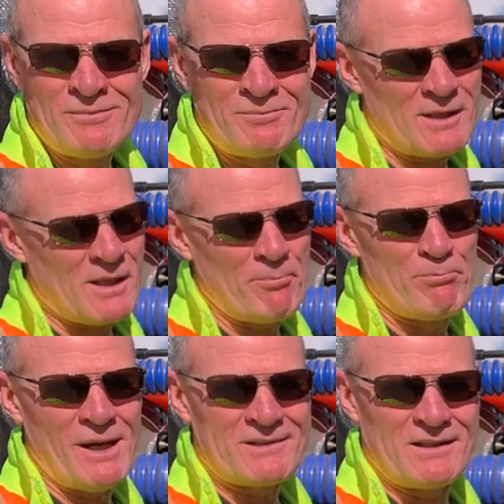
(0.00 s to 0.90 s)
pick the
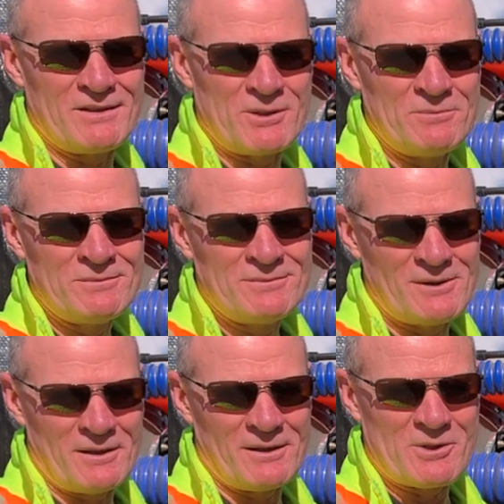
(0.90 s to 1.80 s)
best answer,
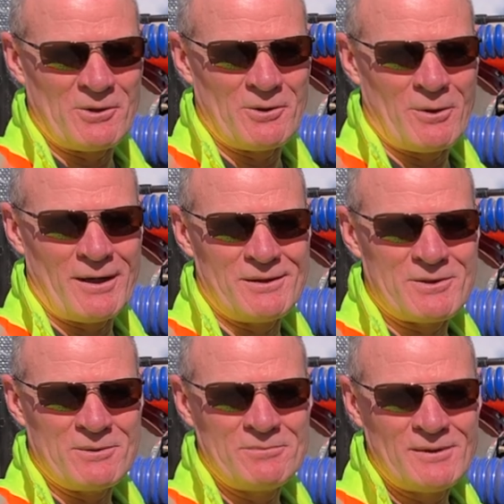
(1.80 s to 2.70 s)
not necessarily the right
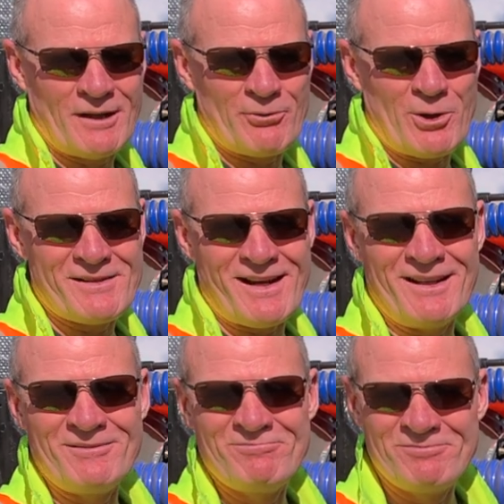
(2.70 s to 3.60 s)
answer. Have a great
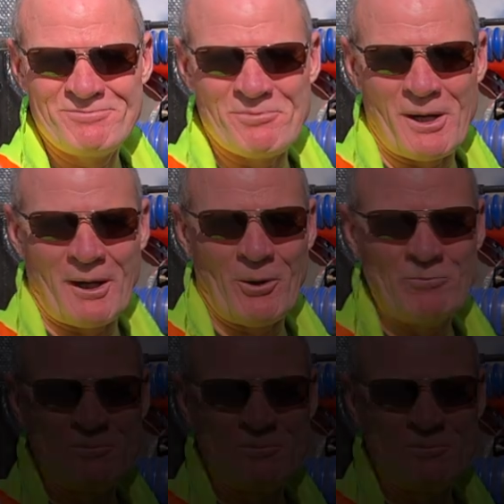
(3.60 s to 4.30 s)
day. Bye now.